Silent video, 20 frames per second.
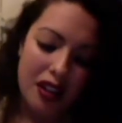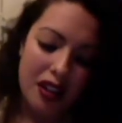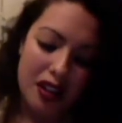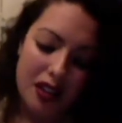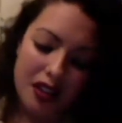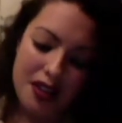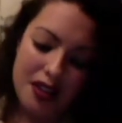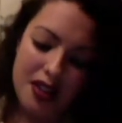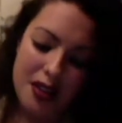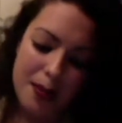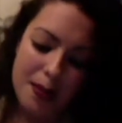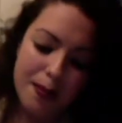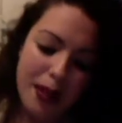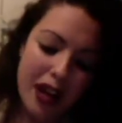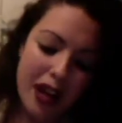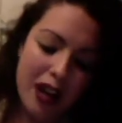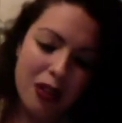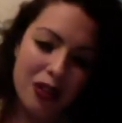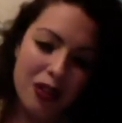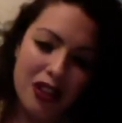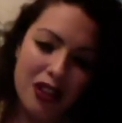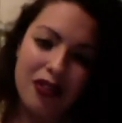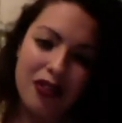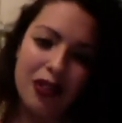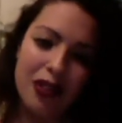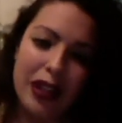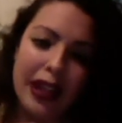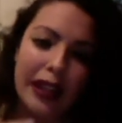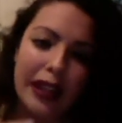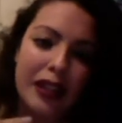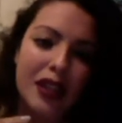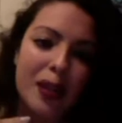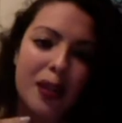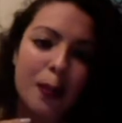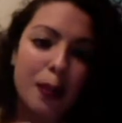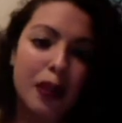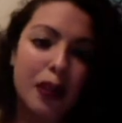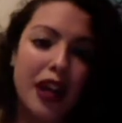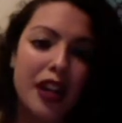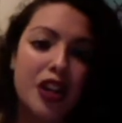spout of like
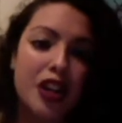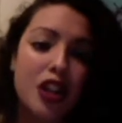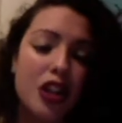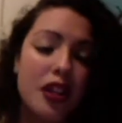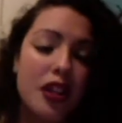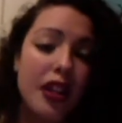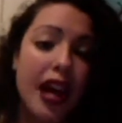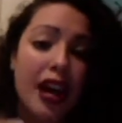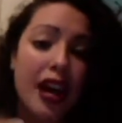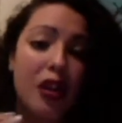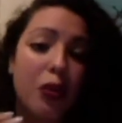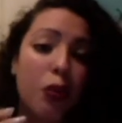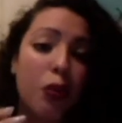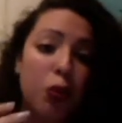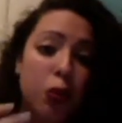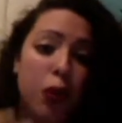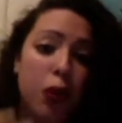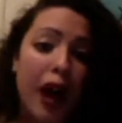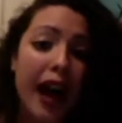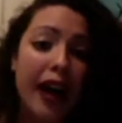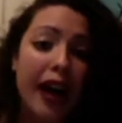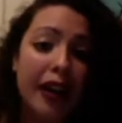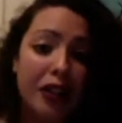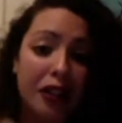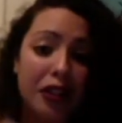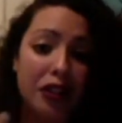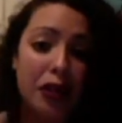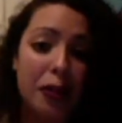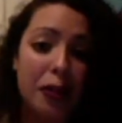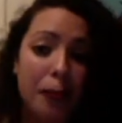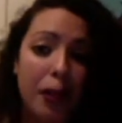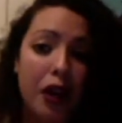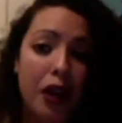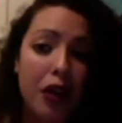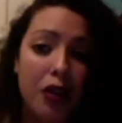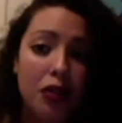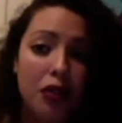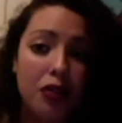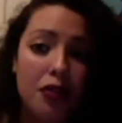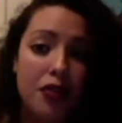depression, that'll rot your
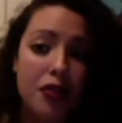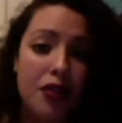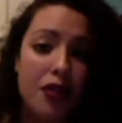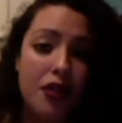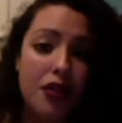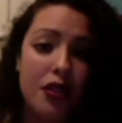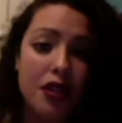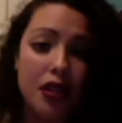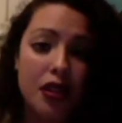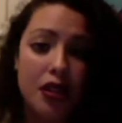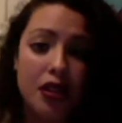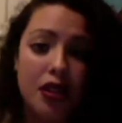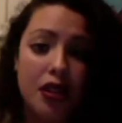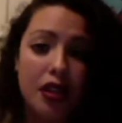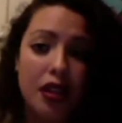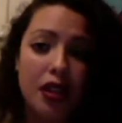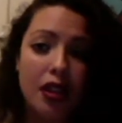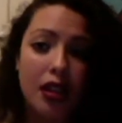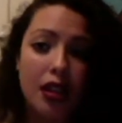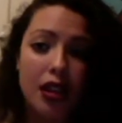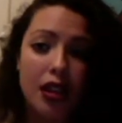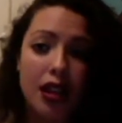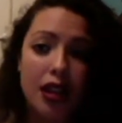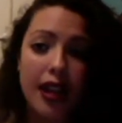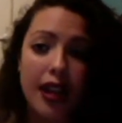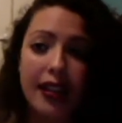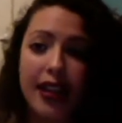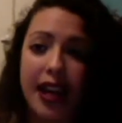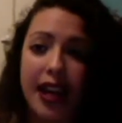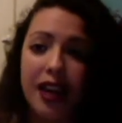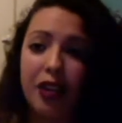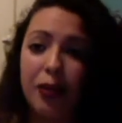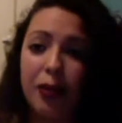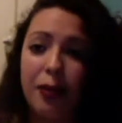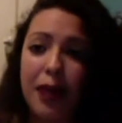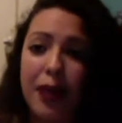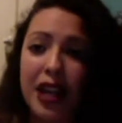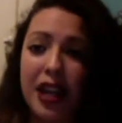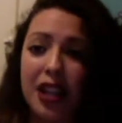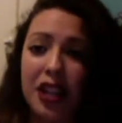bones, and that'll
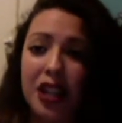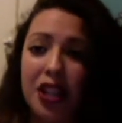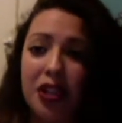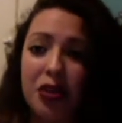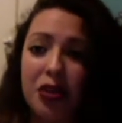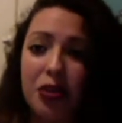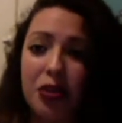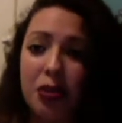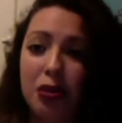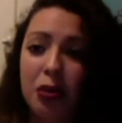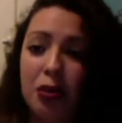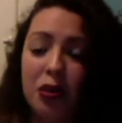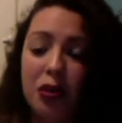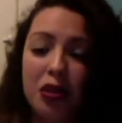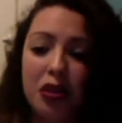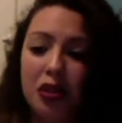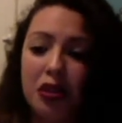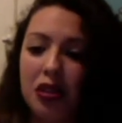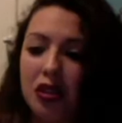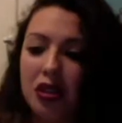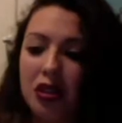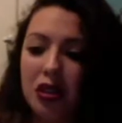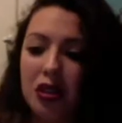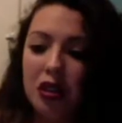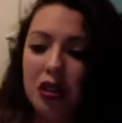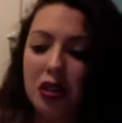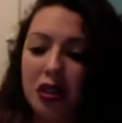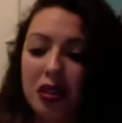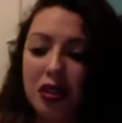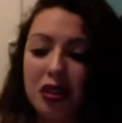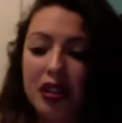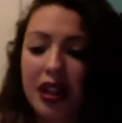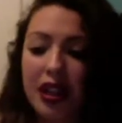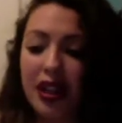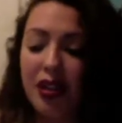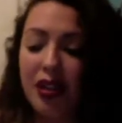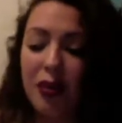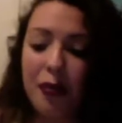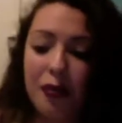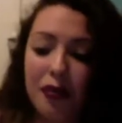make you
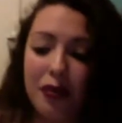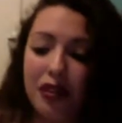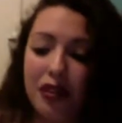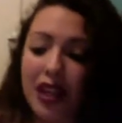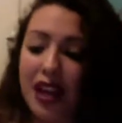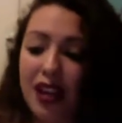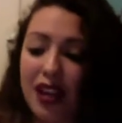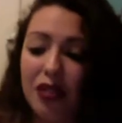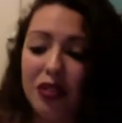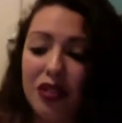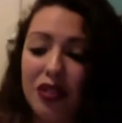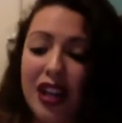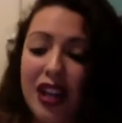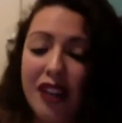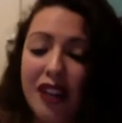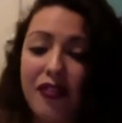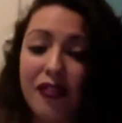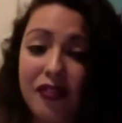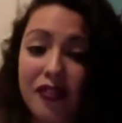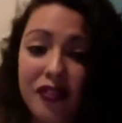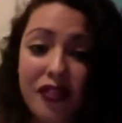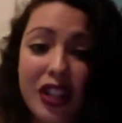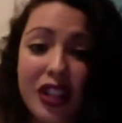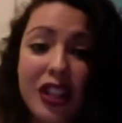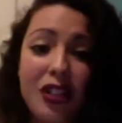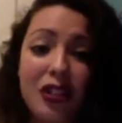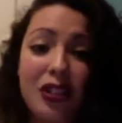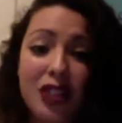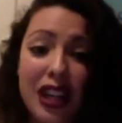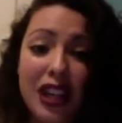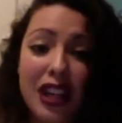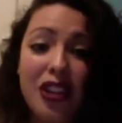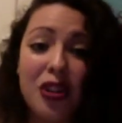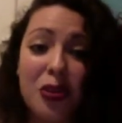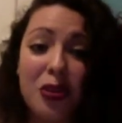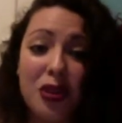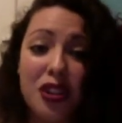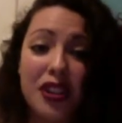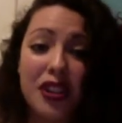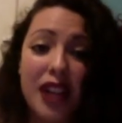that'll like feel like
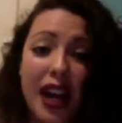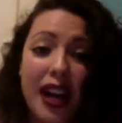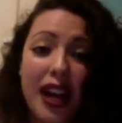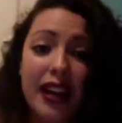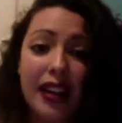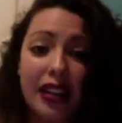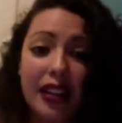you're dying.